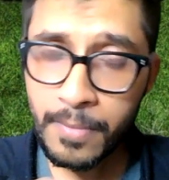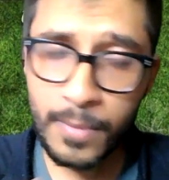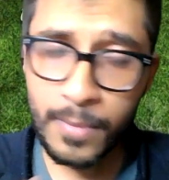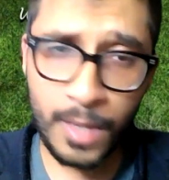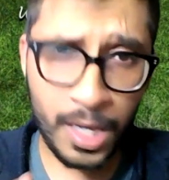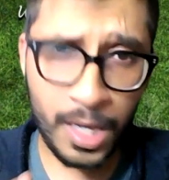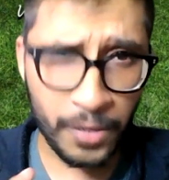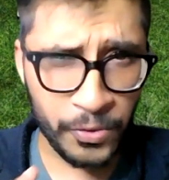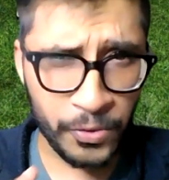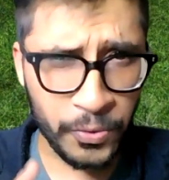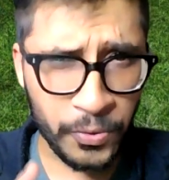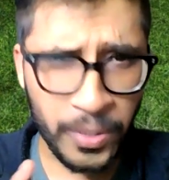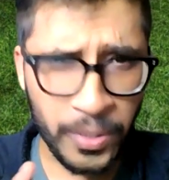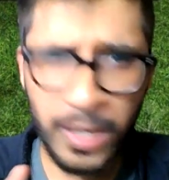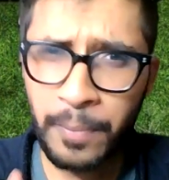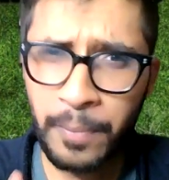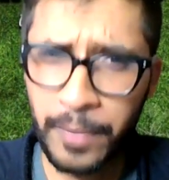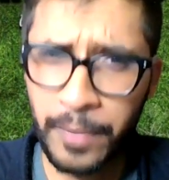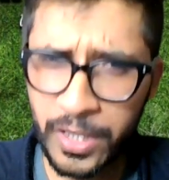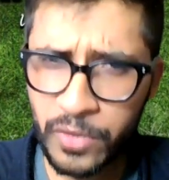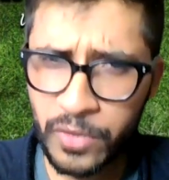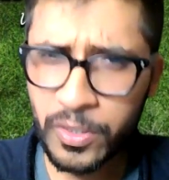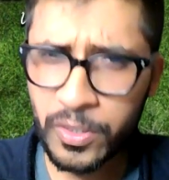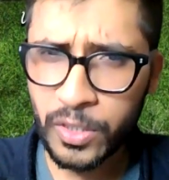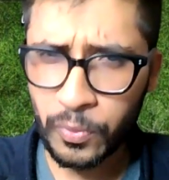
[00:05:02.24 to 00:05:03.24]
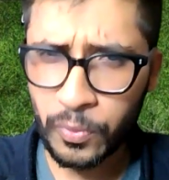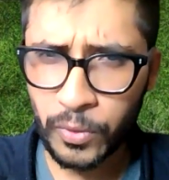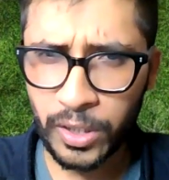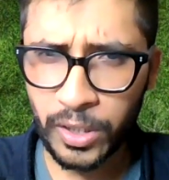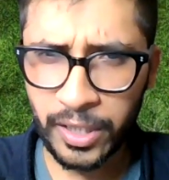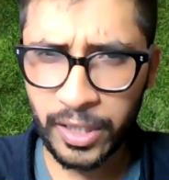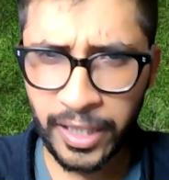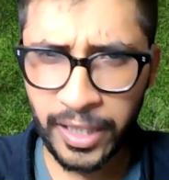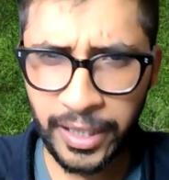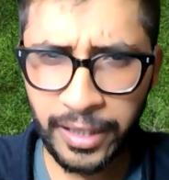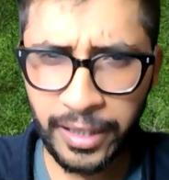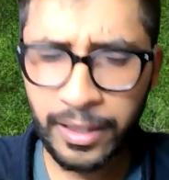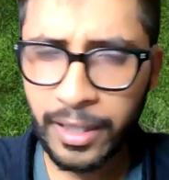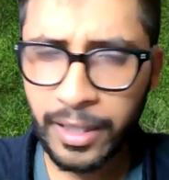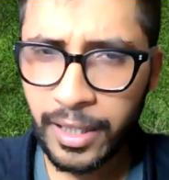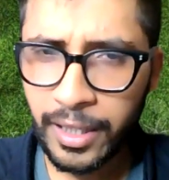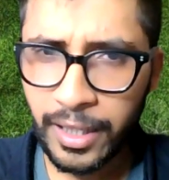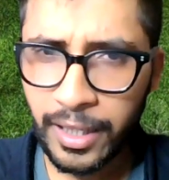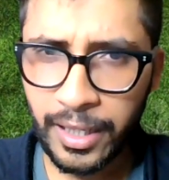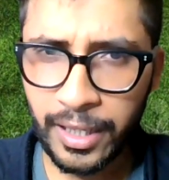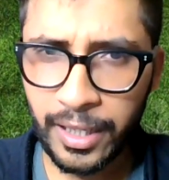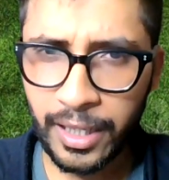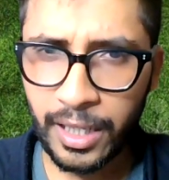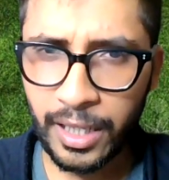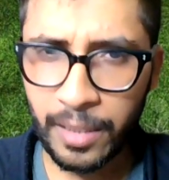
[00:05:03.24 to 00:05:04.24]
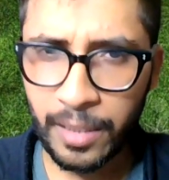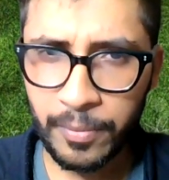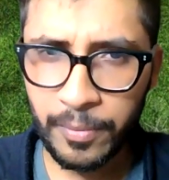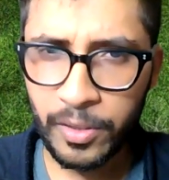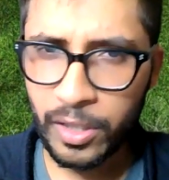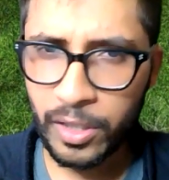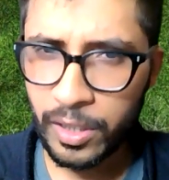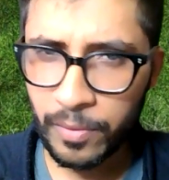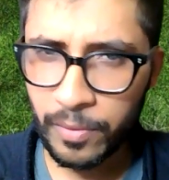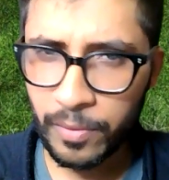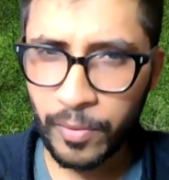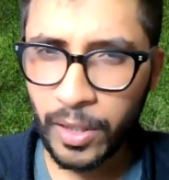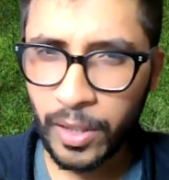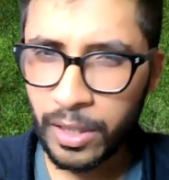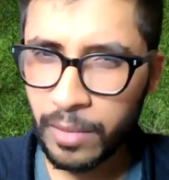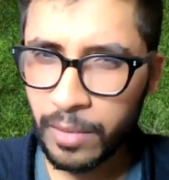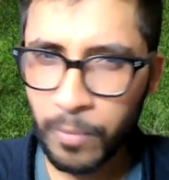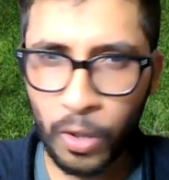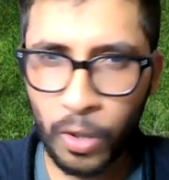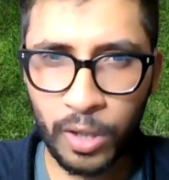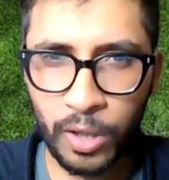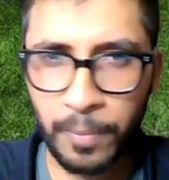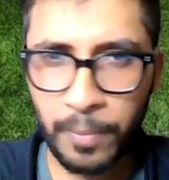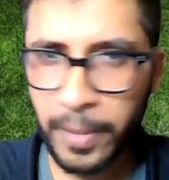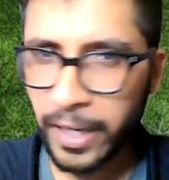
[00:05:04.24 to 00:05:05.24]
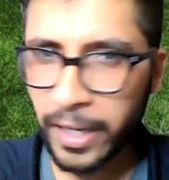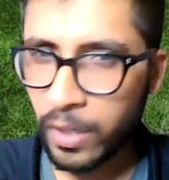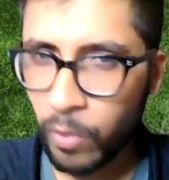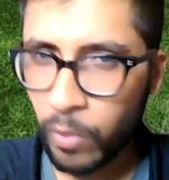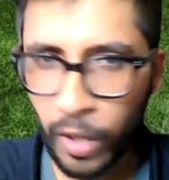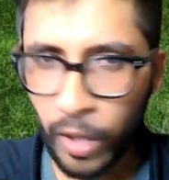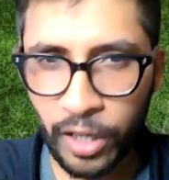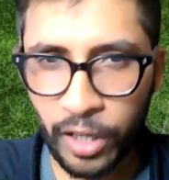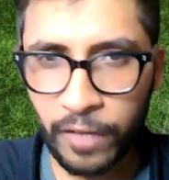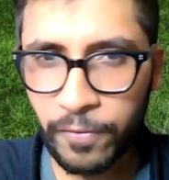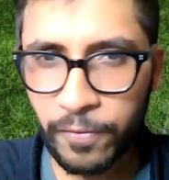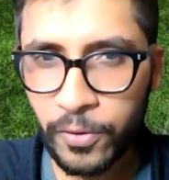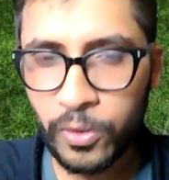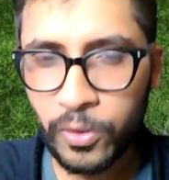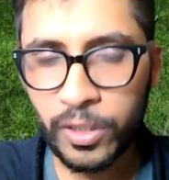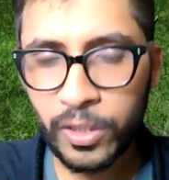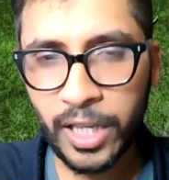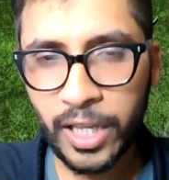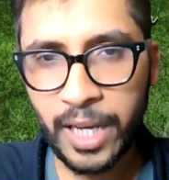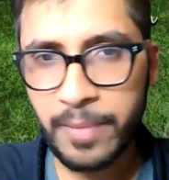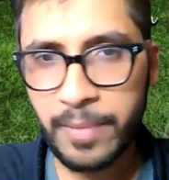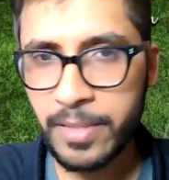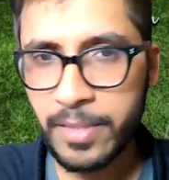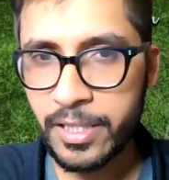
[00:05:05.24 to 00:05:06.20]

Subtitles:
I was very impressed with his work rate. He won the ball back quite a few times.